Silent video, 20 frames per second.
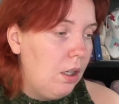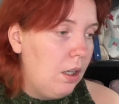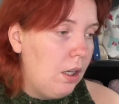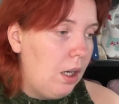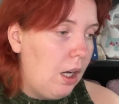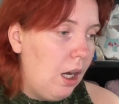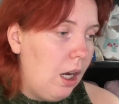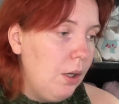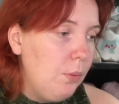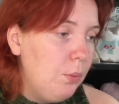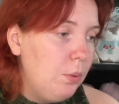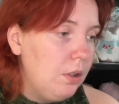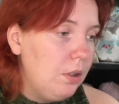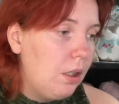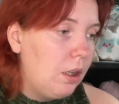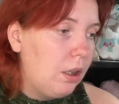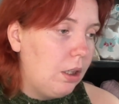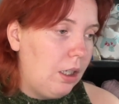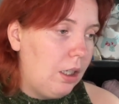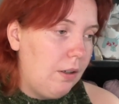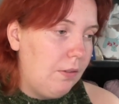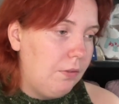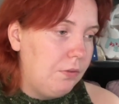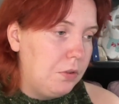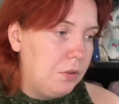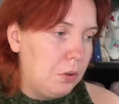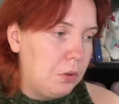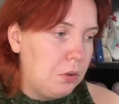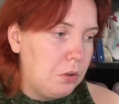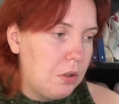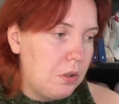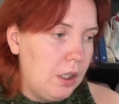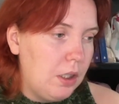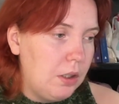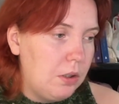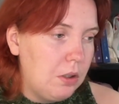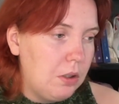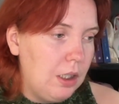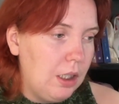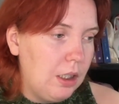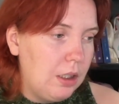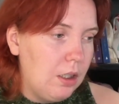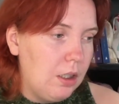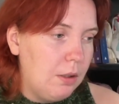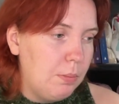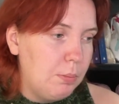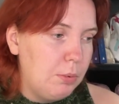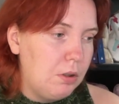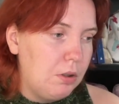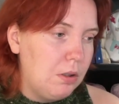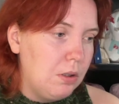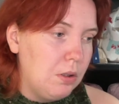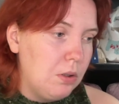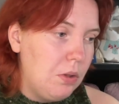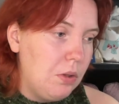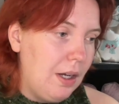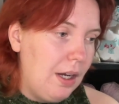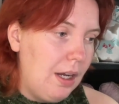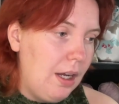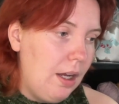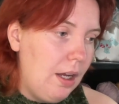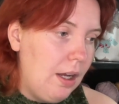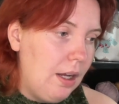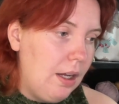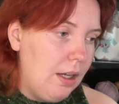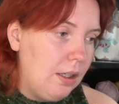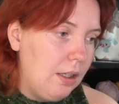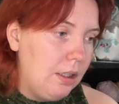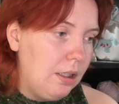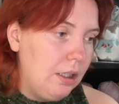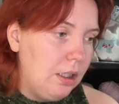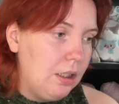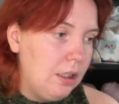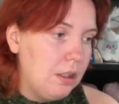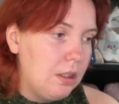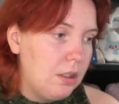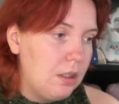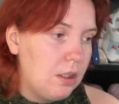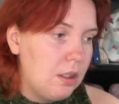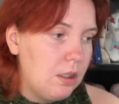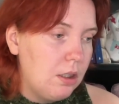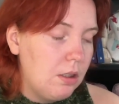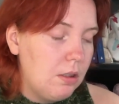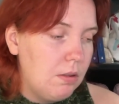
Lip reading: I would love to try to get up to the 80s